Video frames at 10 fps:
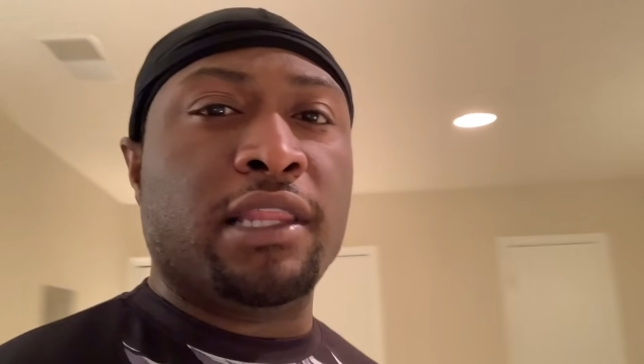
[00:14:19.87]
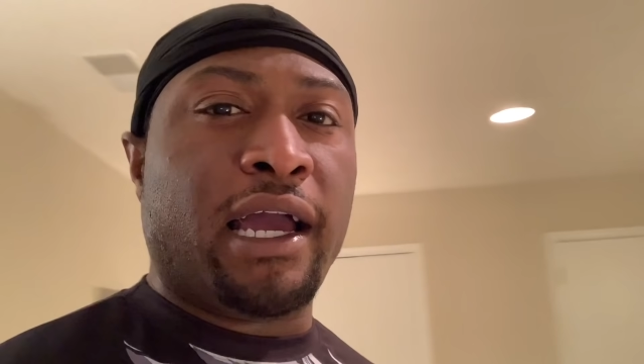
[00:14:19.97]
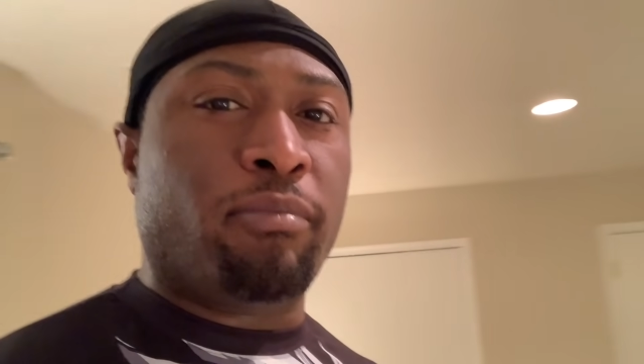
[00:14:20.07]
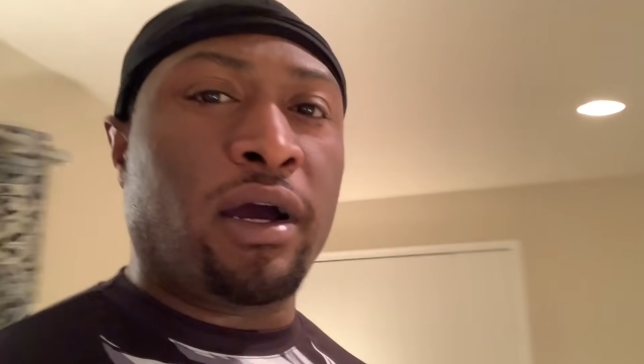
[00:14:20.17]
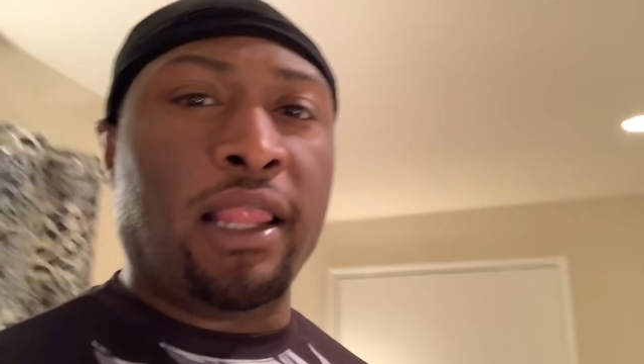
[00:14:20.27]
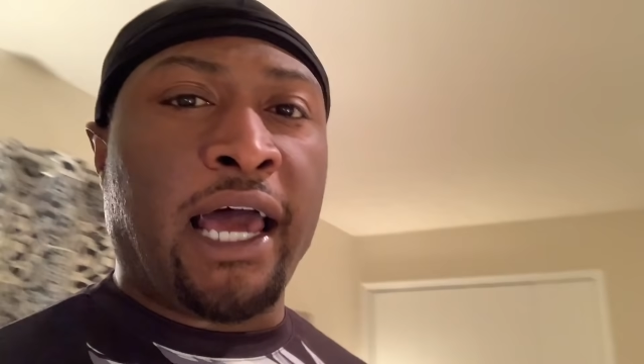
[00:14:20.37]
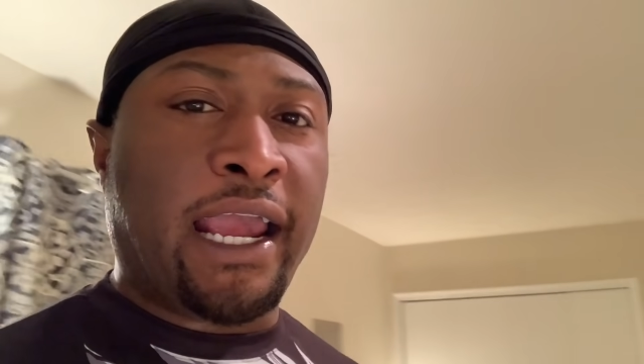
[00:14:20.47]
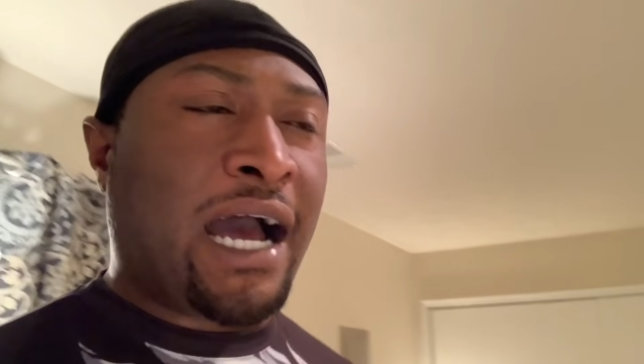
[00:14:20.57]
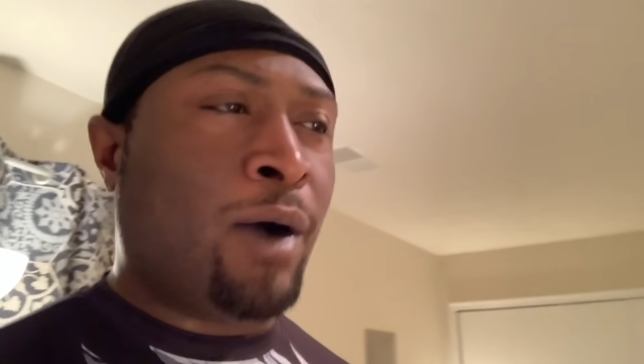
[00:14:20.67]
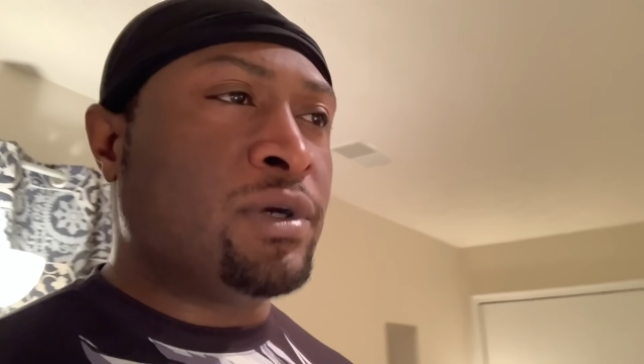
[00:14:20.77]
Like, bro,
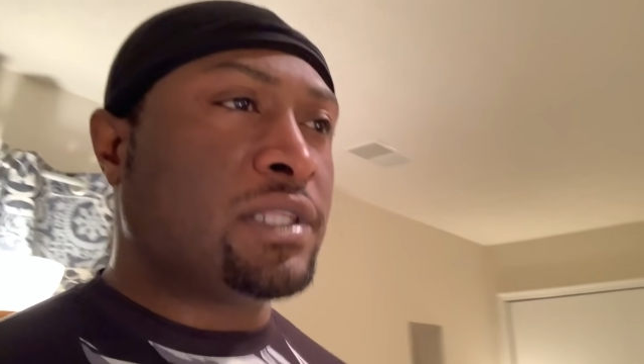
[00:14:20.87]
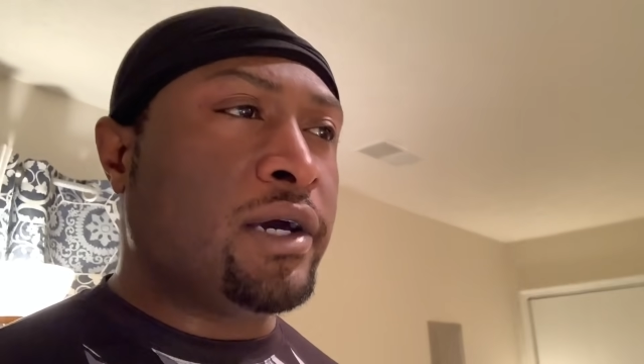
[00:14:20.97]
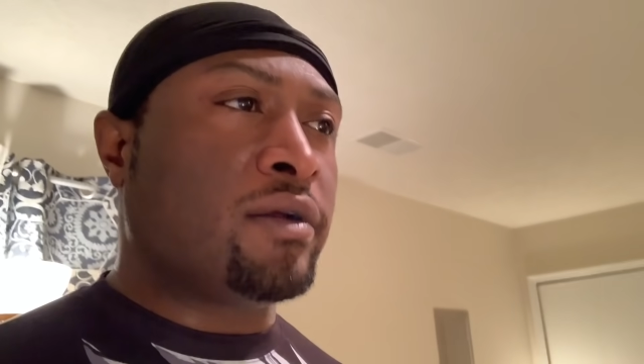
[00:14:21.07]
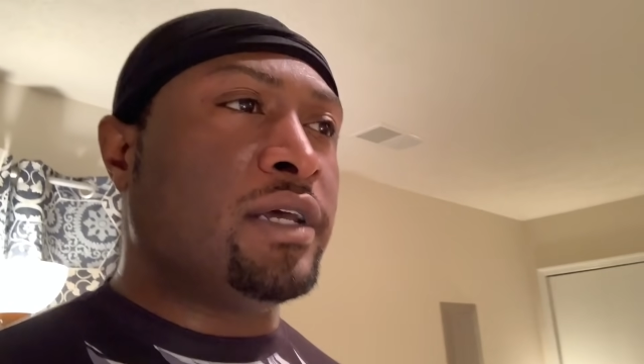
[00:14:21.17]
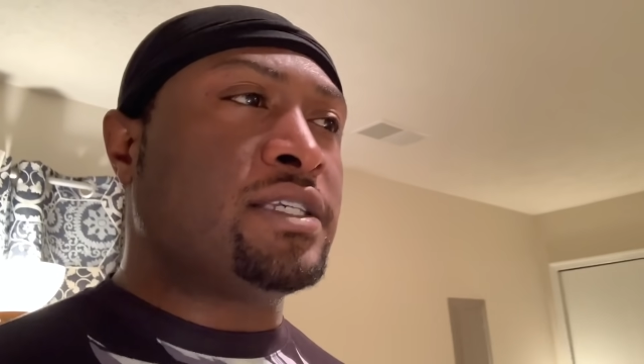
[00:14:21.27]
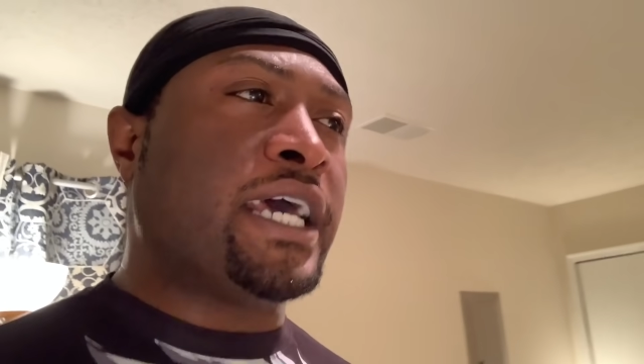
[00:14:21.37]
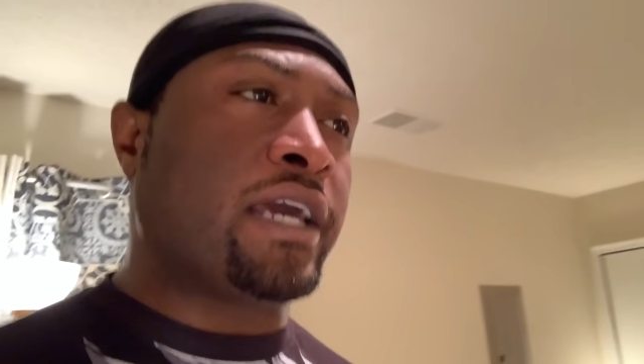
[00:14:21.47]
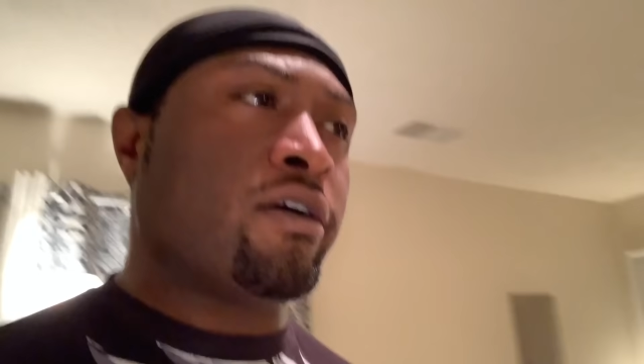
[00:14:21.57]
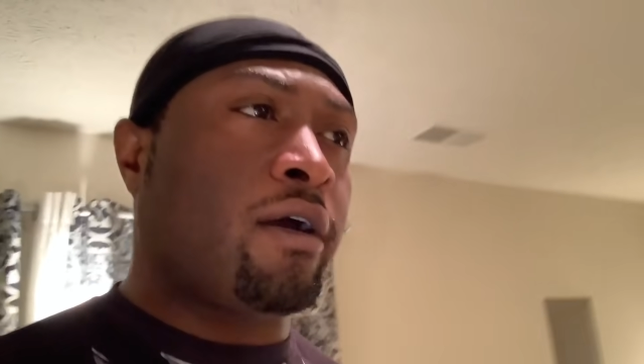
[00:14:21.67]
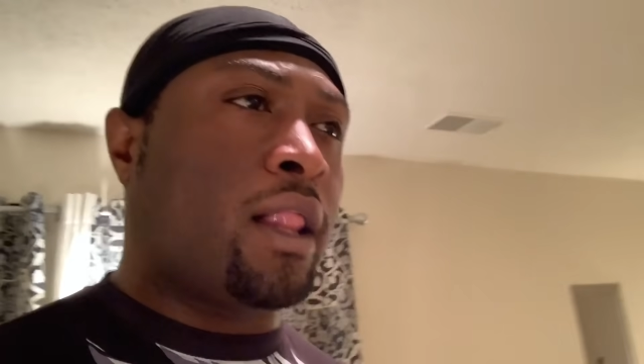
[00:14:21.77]
like, I was literally
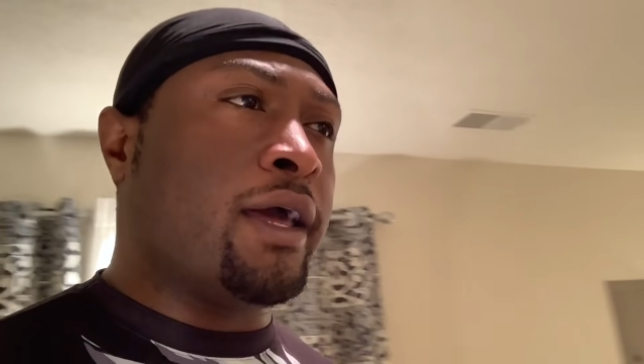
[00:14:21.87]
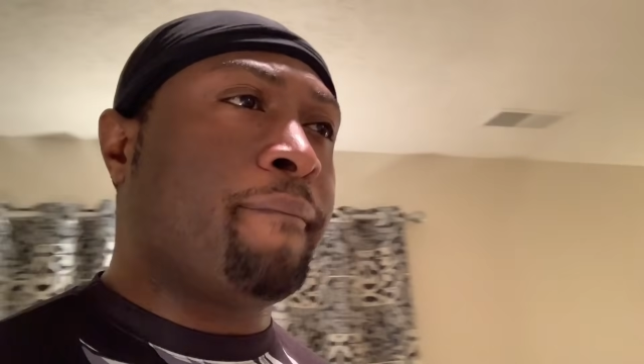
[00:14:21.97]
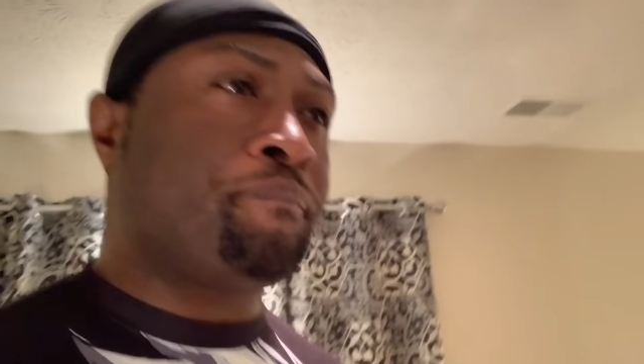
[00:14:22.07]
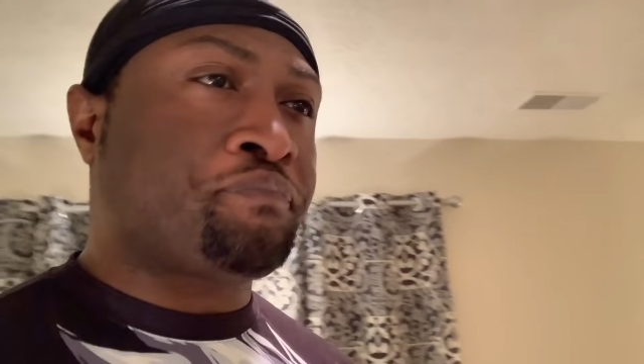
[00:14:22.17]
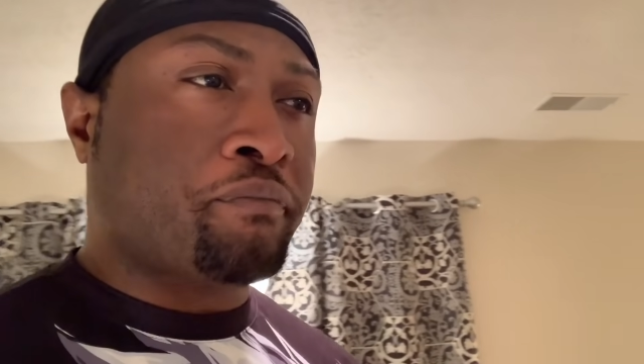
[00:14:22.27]
taking her clit